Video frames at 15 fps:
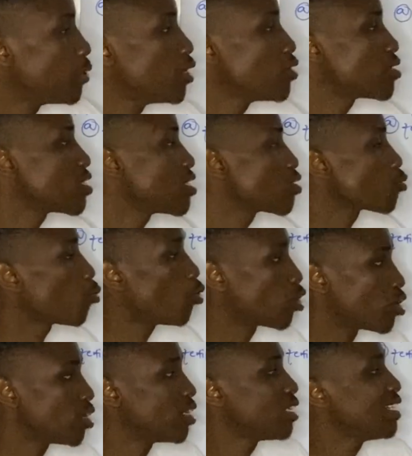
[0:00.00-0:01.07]
meiosis
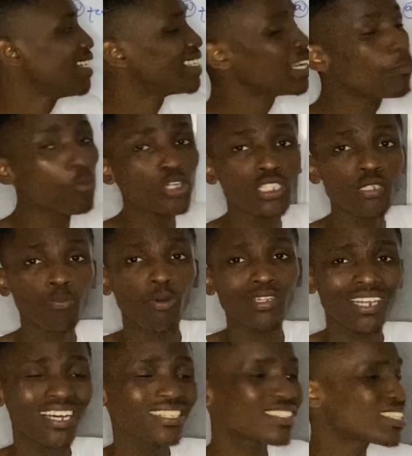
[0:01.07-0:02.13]
1? The most
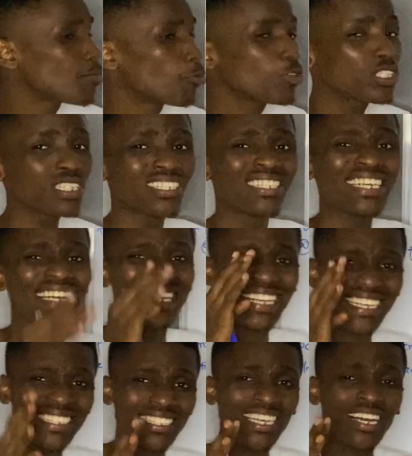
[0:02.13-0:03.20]
important step, which is the
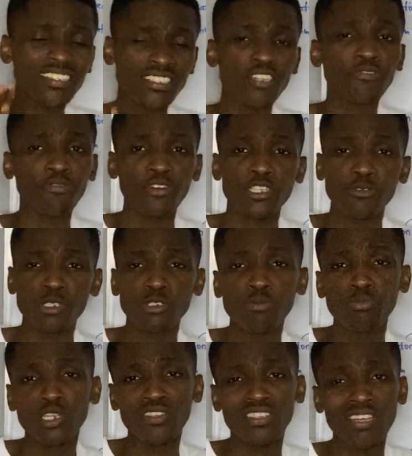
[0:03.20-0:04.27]
exact difference between
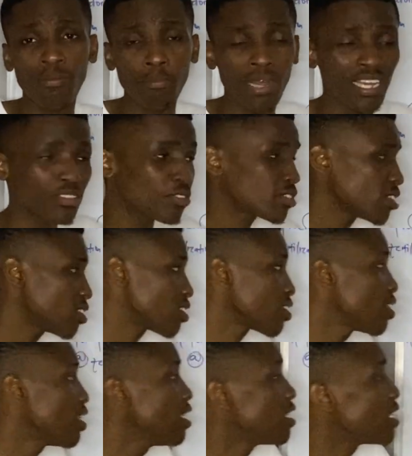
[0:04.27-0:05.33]
meiosis and mitosis,
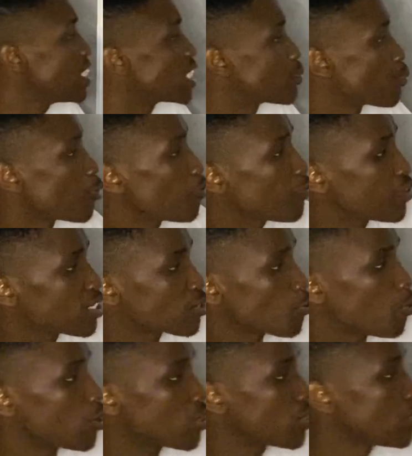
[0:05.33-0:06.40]
is prophase
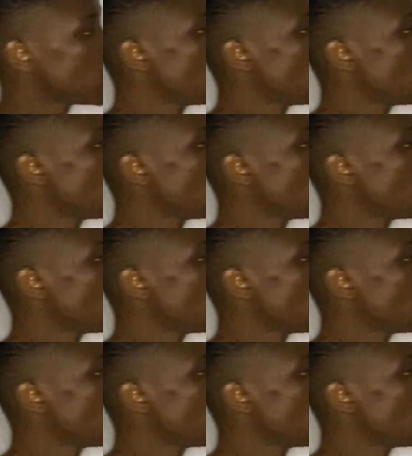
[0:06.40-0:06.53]
1,